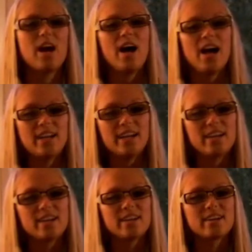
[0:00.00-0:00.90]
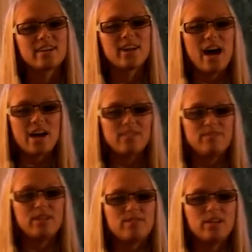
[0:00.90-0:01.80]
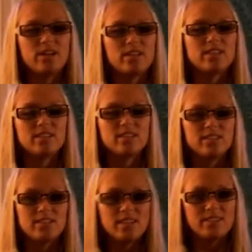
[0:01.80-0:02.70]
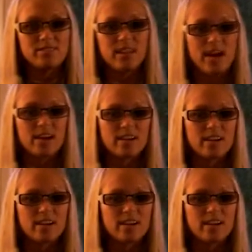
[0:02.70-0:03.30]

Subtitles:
headache, high fever, stiff neck,